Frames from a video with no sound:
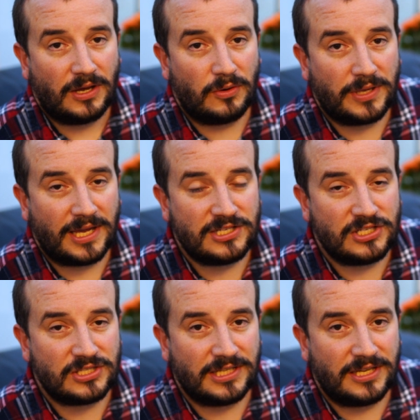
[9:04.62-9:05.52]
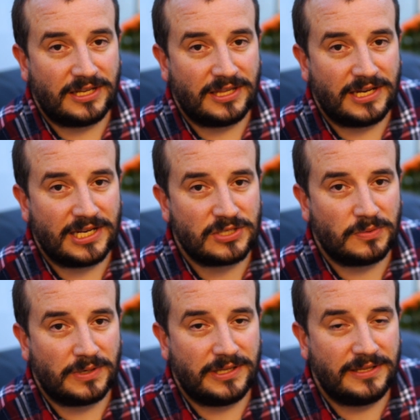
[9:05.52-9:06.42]
I'll catch you later at the next
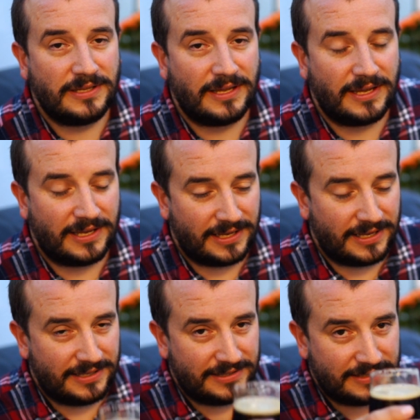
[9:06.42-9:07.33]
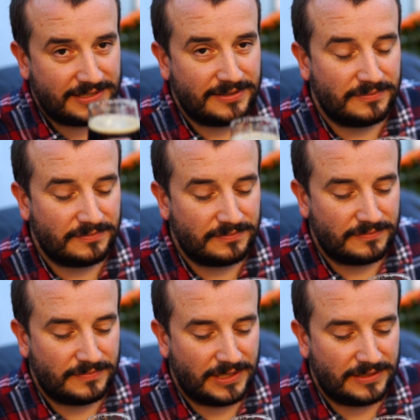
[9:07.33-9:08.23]
one, and
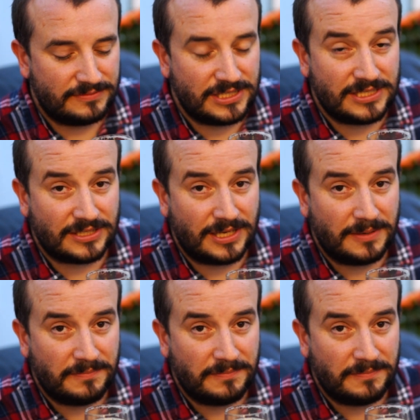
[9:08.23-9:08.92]
yeah, see you later.